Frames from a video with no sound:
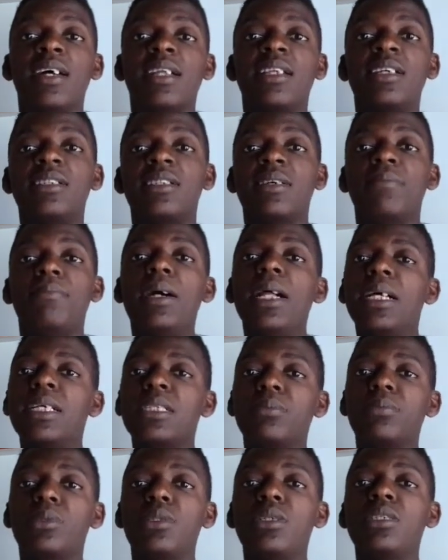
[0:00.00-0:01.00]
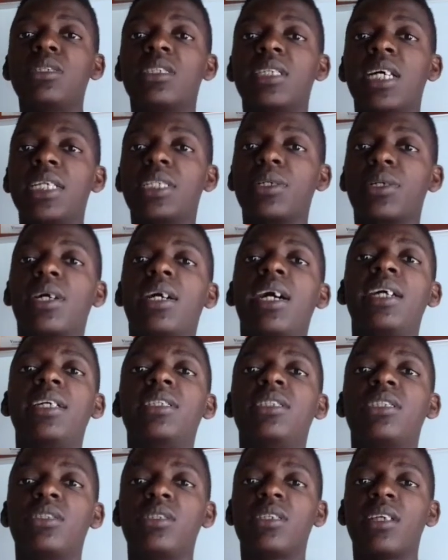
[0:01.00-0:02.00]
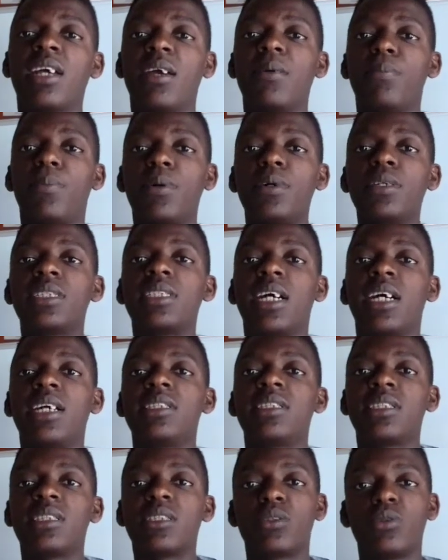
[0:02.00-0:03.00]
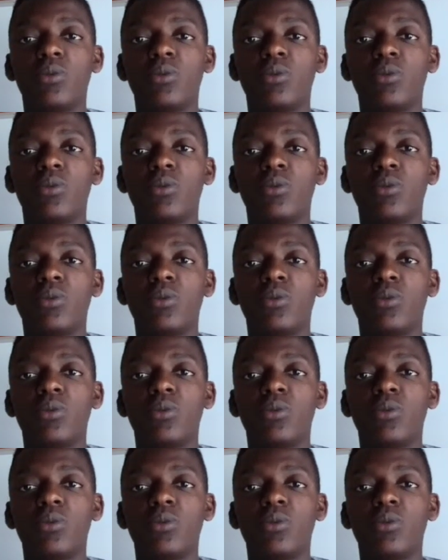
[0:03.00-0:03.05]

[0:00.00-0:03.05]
there's a balance between cytokines which are important